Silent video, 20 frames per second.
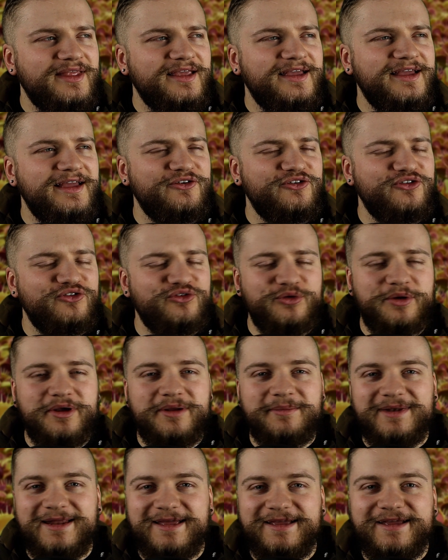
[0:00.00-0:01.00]

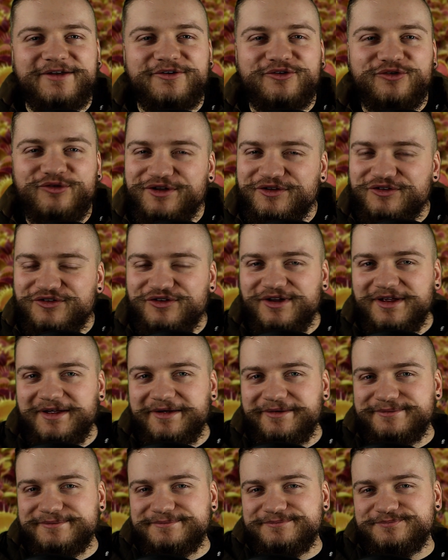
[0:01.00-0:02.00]
extremely interesting,
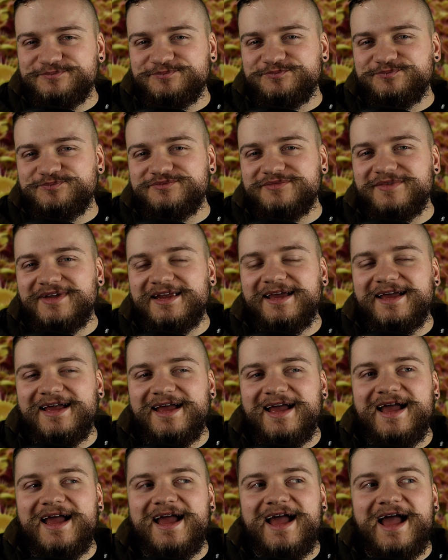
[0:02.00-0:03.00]

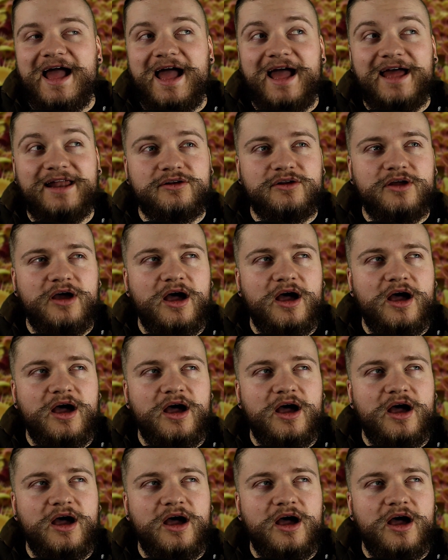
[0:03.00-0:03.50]
and